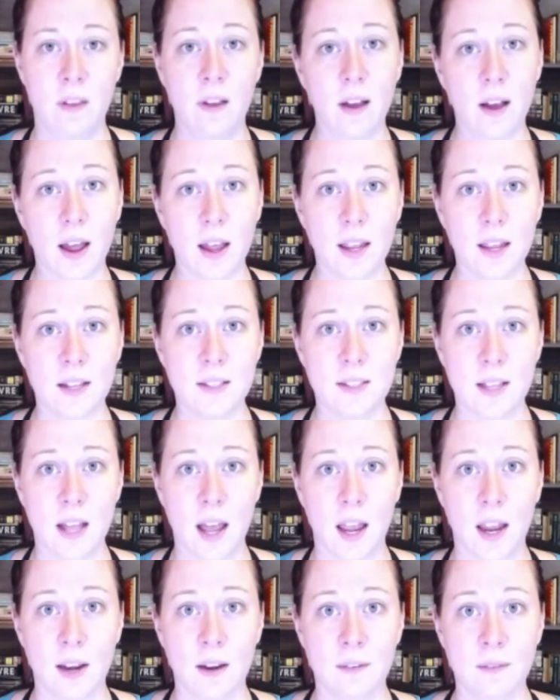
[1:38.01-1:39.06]
I can
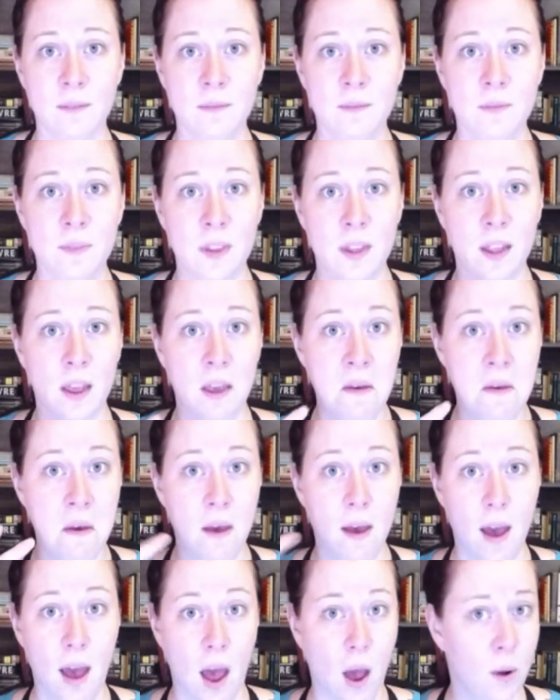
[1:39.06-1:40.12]
sign
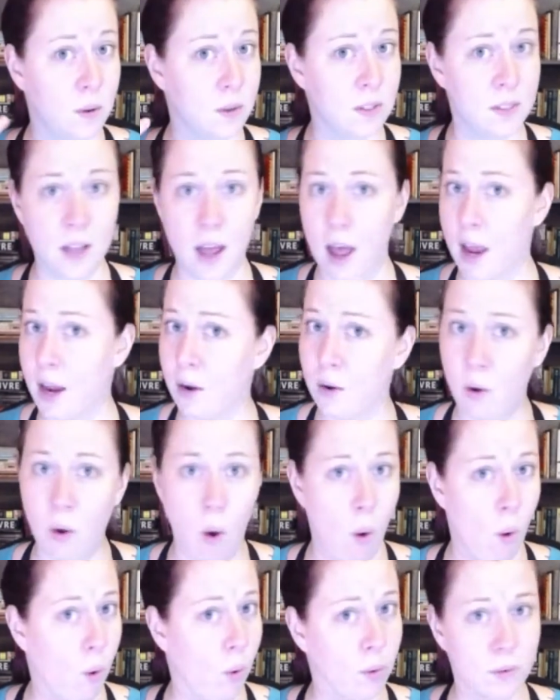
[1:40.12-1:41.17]
outside
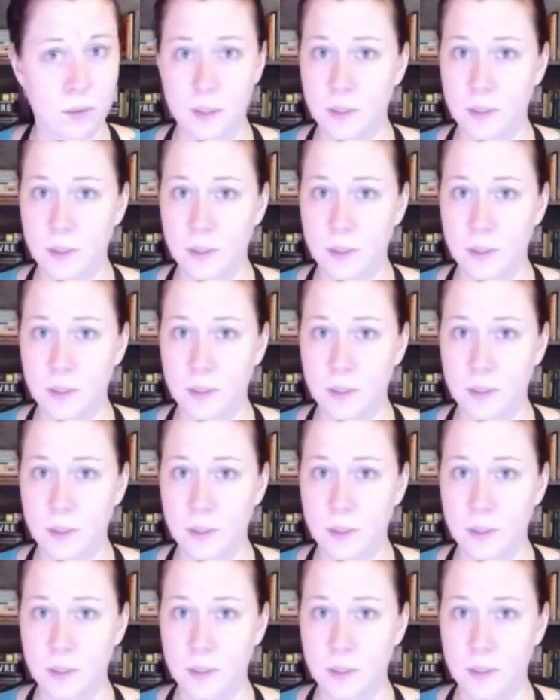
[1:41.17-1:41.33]
cold.